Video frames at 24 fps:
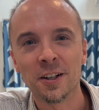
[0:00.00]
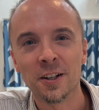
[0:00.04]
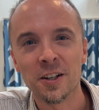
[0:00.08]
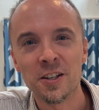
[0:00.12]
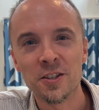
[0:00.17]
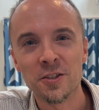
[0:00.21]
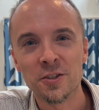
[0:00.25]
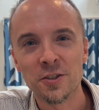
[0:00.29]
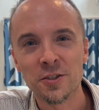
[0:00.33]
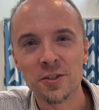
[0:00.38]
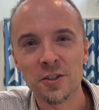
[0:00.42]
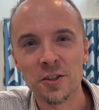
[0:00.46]

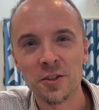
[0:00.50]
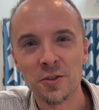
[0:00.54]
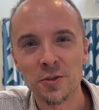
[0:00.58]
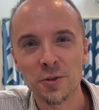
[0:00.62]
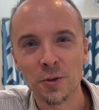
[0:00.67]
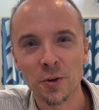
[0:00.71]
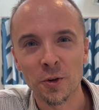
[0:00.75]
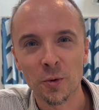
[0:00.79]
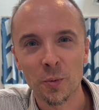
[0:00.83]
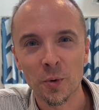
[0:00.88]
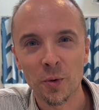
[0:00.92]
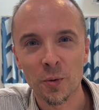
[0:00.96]
He's just
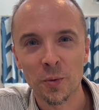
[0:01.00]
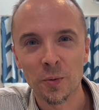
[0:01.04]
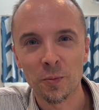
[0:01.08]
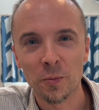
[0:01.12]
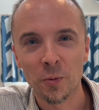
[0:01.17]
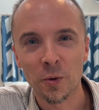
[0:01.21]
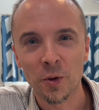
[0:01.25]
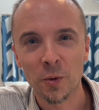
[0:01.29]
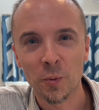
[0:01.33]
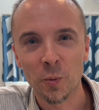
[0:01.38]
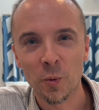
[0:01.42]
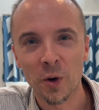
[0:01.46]
concerned
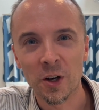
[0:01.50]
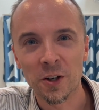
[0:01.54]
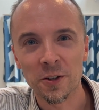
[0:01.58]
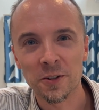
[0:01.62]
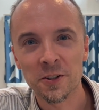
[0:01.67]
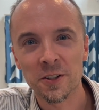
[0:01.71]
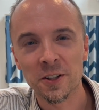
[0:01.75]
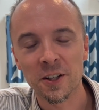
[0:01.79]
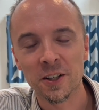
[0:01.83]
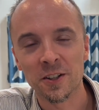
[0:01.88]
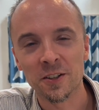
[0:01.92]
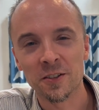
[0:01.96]
with
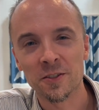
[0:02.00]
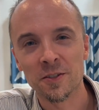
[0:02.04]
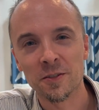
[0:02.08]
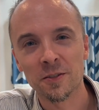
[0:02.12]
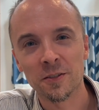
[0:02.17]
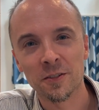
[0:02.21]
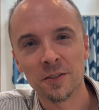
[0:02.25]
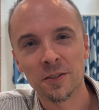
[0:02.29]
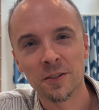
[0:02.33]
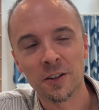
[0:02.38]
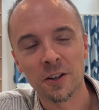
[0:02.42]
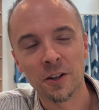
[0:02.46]
wealth. And,
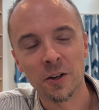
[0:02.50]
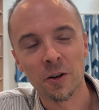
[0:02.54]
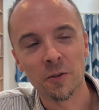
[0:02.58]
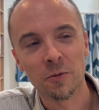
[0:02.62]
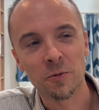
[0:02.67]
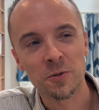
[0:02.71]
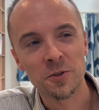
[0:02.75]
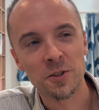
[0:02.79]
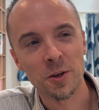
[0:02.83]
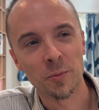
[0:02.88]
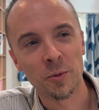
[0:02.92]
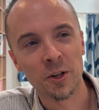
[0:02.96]

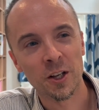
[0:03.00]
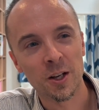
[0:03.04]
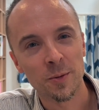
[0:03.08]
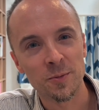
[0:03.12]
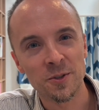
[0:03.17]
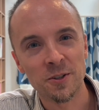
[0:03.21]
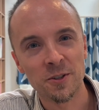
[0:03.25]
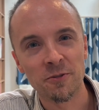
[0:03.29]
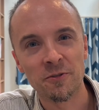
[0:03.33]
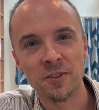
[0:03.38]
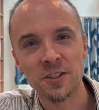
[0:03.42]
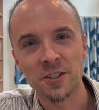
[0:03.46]
if somebody
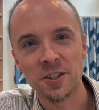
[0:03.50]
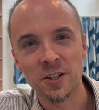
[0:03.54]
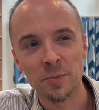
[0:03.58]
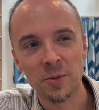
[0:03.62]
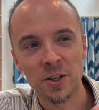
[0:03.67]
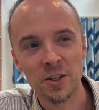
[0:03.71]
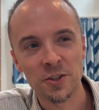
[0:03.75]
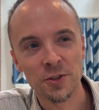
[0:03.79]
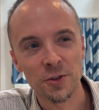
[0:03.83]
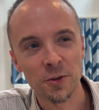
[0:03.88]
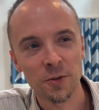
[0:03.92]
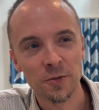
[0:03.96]
comes to visit him,
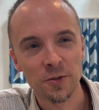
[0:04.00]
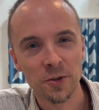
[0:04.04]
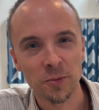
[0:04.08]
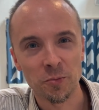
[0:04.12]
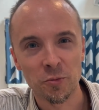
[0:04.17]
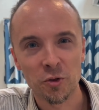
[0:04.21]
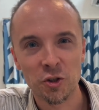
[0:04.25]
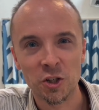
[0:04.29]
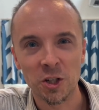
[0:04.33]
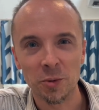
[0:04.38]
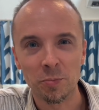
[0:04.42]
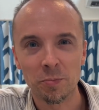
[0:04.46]
he serves
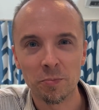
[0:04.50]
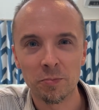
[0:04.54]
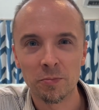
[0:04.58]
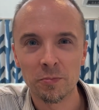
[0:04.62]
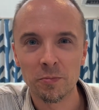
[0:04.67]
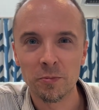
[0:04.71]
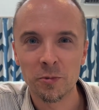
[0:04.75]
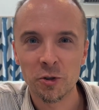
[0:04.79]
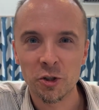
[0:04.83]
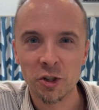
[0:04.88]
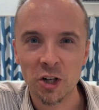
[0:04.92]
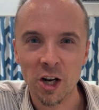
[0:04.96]
them cheap
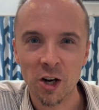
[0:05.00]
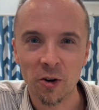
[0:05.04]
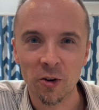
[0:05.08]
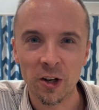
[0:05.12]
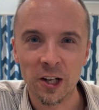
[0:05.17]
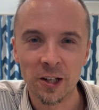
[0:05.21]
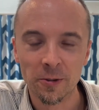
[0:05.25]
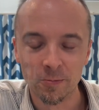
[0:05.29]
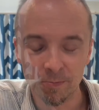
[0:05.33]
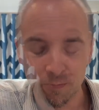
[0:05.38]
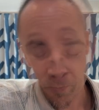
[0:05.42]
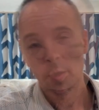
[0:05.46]

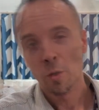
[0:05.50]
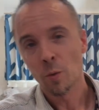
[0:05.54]
sherry.